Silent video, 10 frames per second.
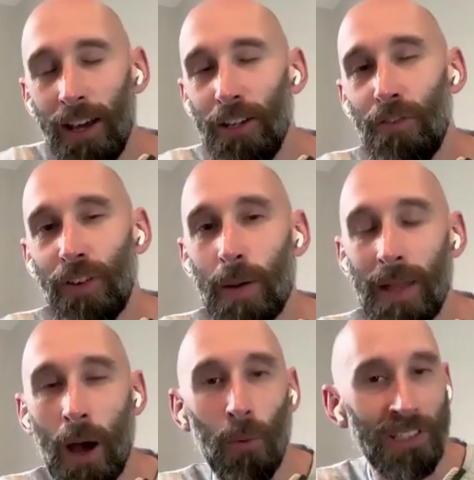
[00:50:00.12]
how do you think
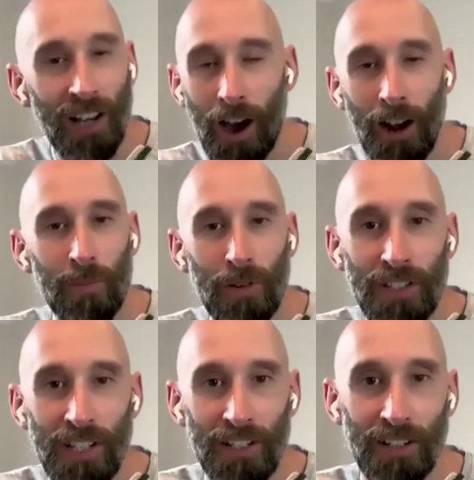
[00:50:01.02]
about that? What's the hiring
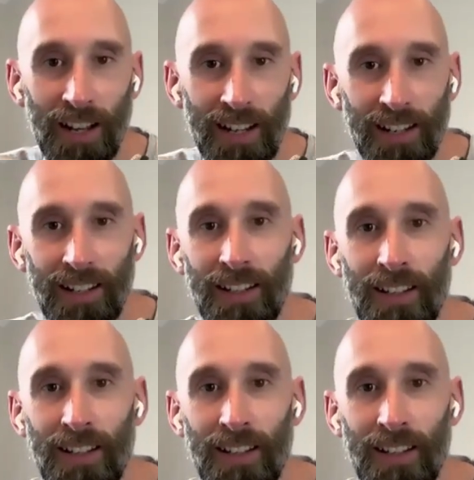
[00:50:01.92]
process look like?